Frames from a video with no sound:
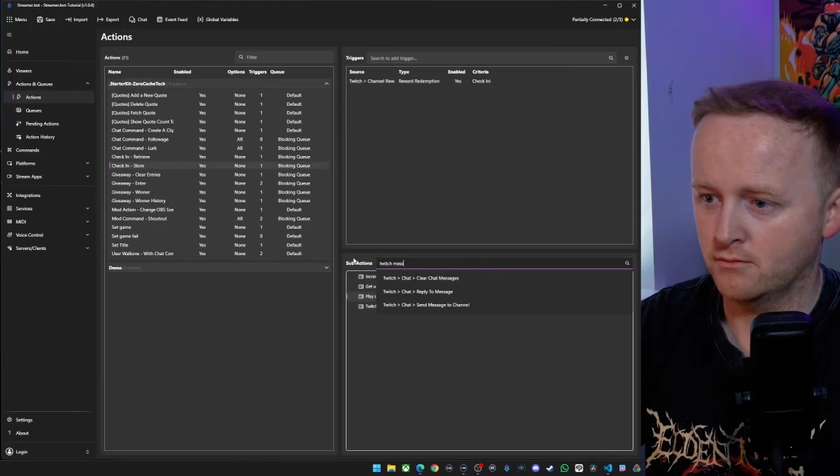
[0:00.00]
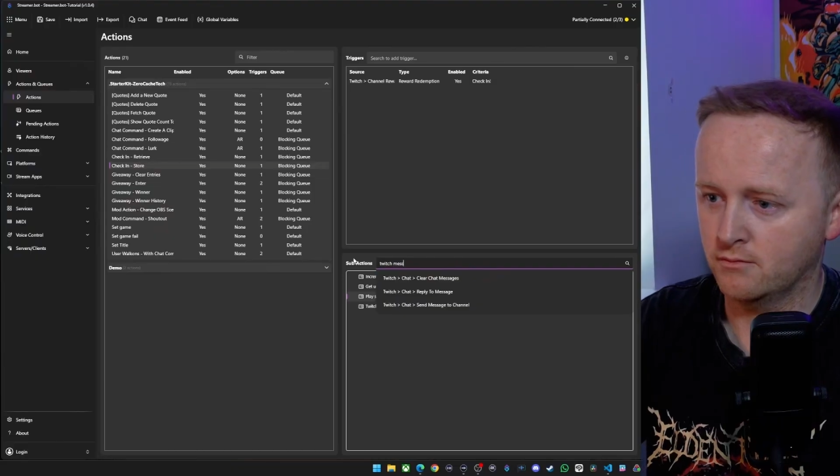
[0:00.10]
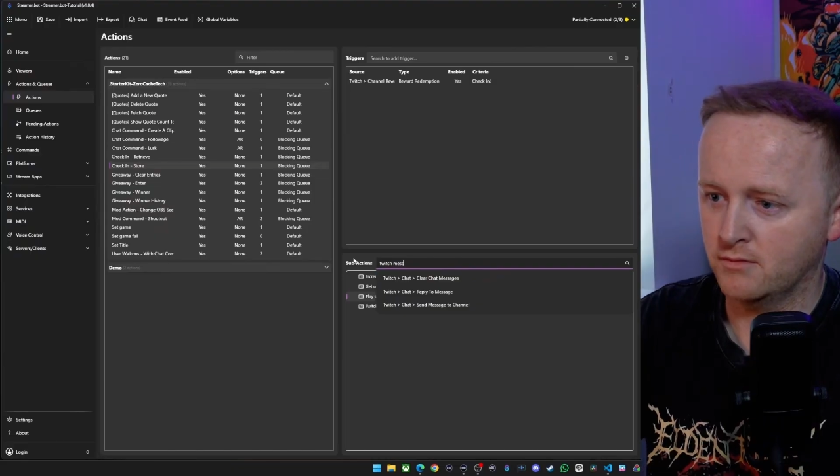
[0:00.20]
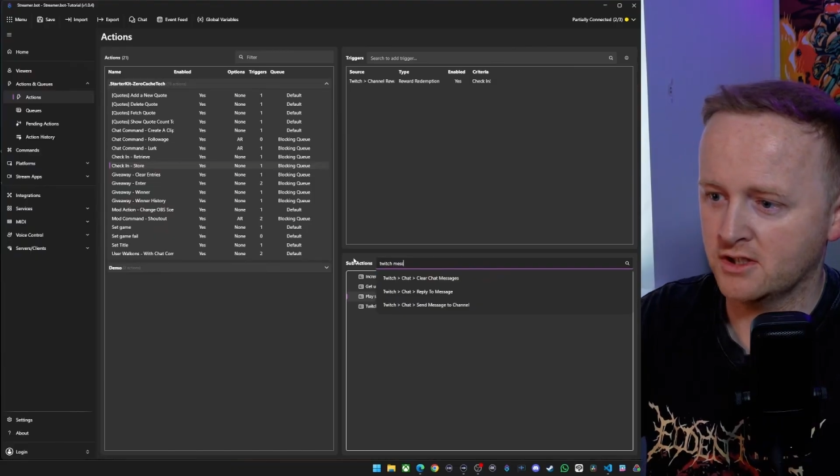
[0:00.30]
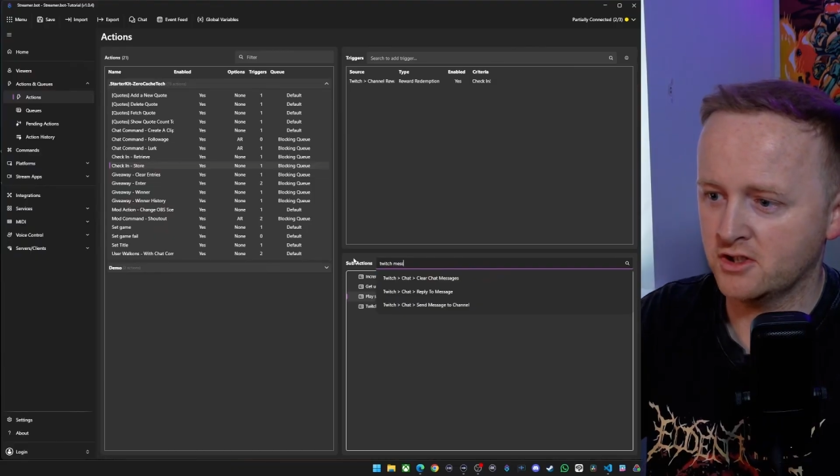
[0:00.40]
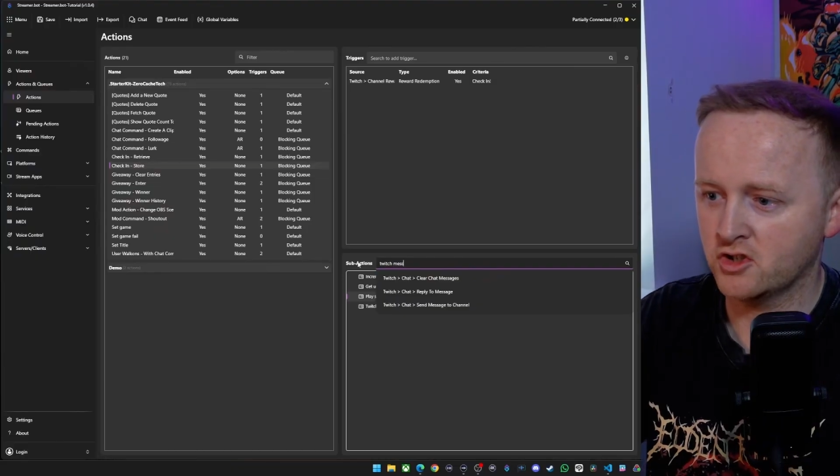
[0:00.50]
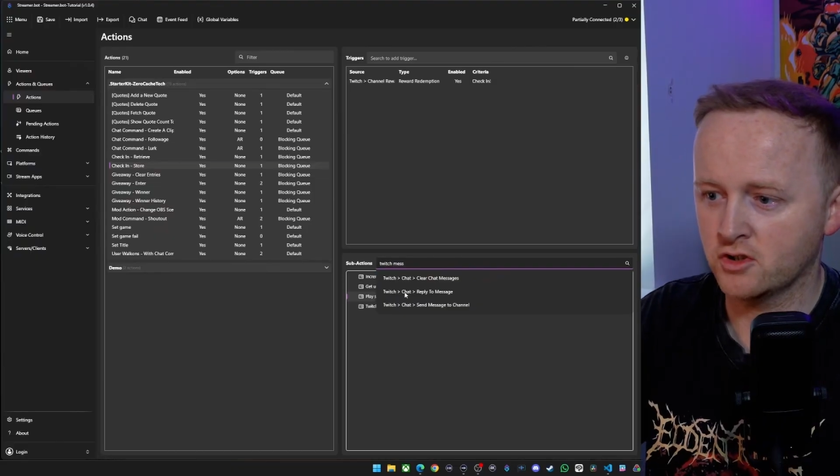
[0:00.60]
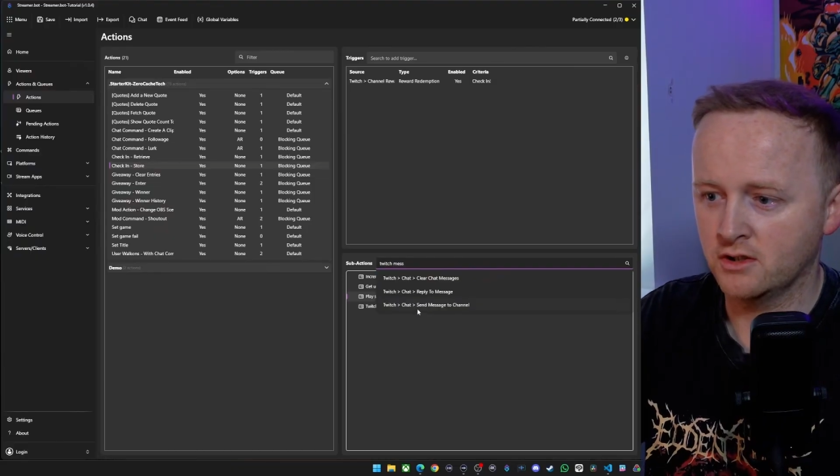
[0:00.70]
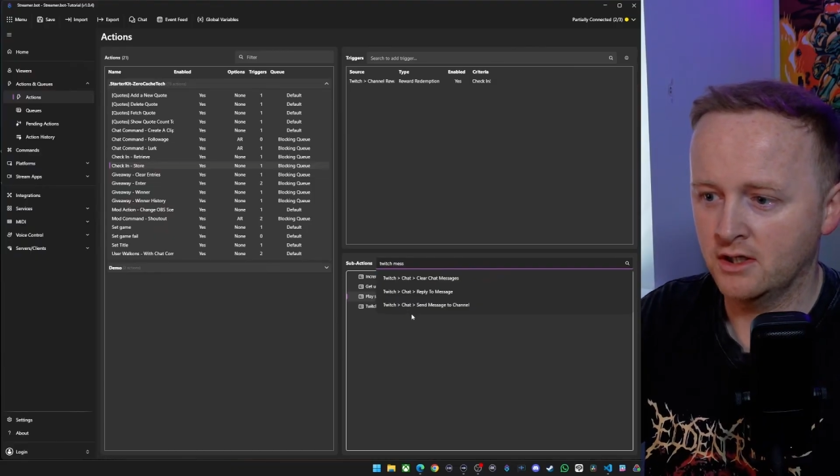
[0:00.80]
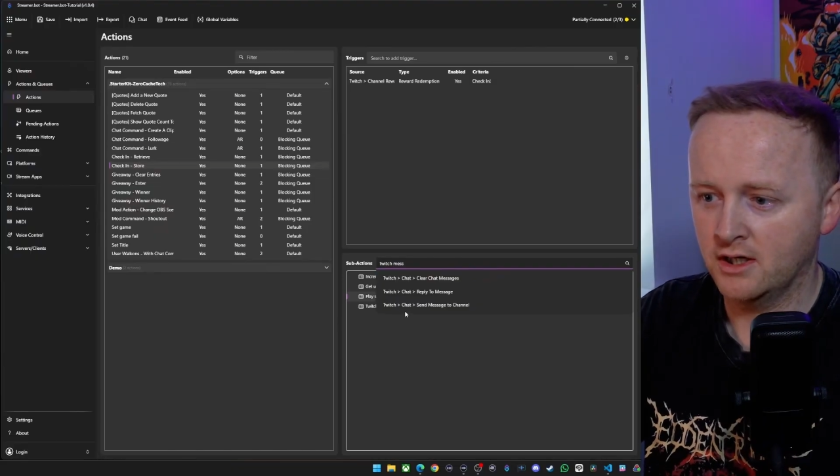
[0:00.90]
message,
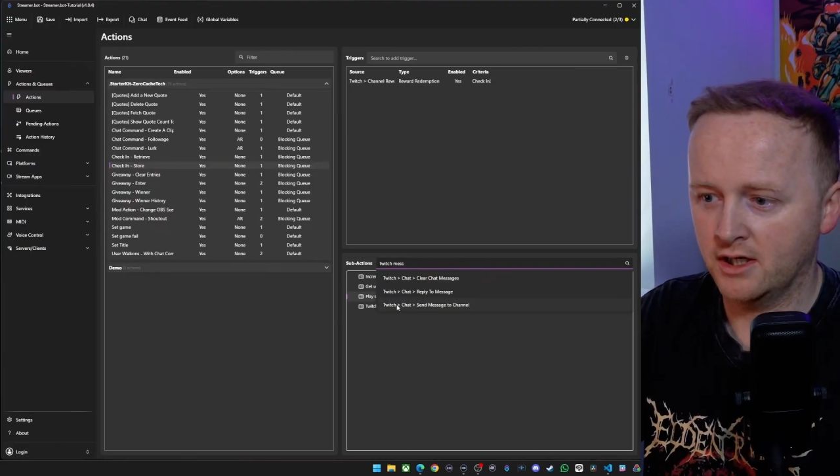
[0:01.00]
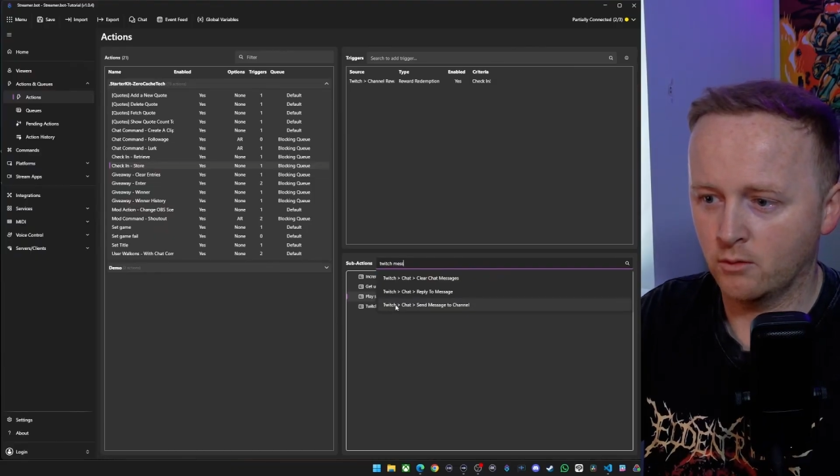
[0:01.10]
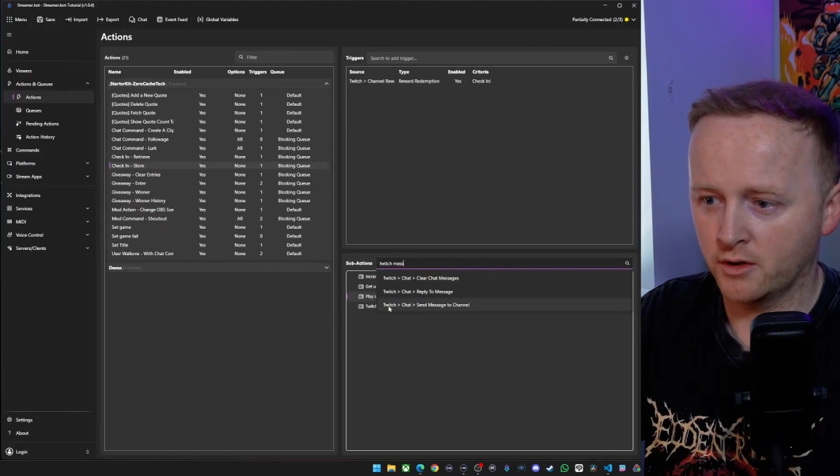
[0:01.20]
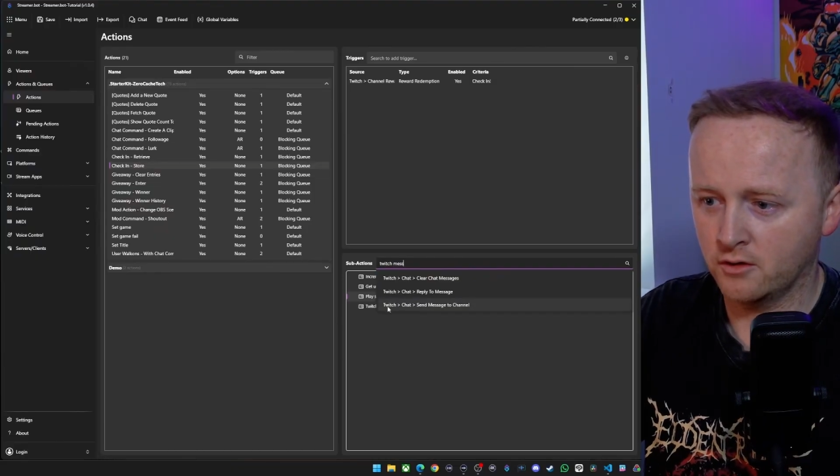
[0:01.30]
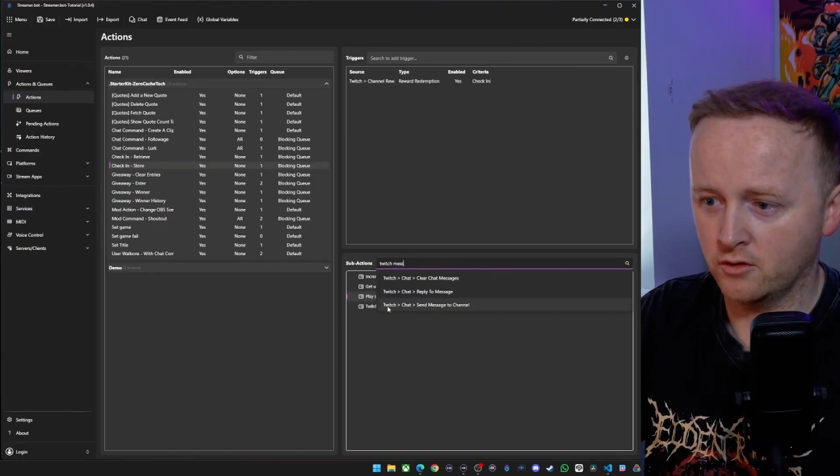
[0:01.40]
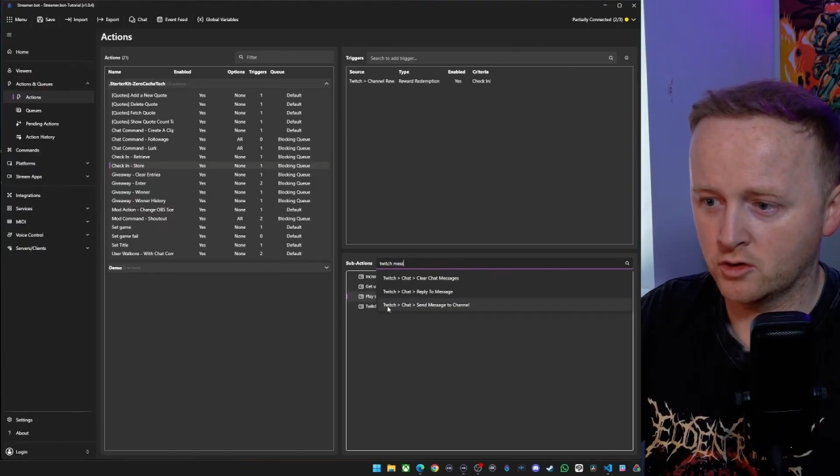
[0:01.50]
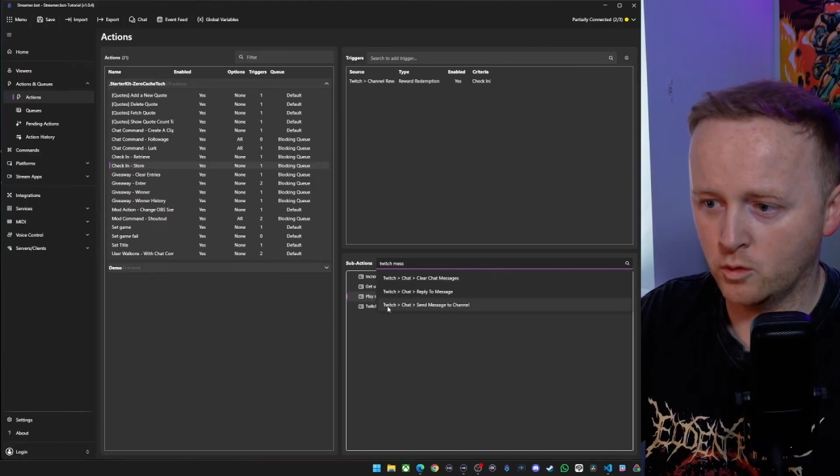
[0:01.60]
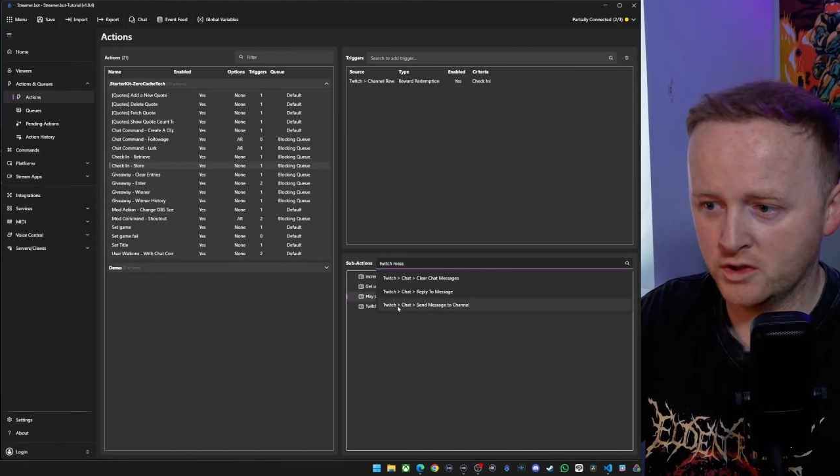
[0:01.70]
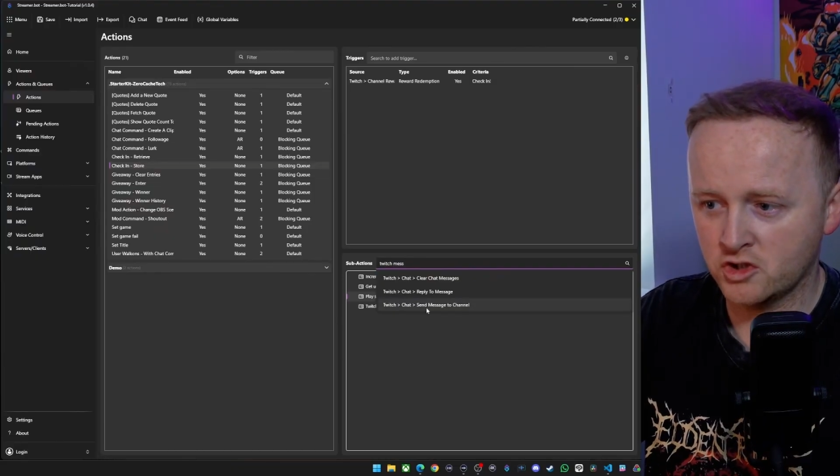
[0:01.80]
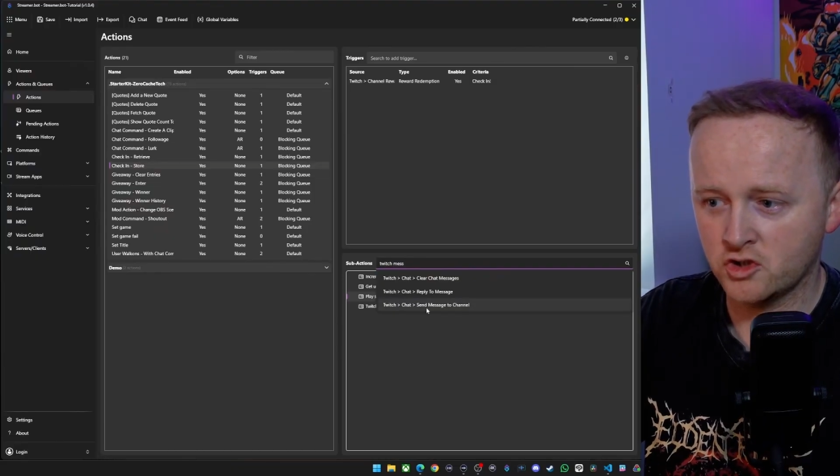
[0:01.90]
and you want to do Twitch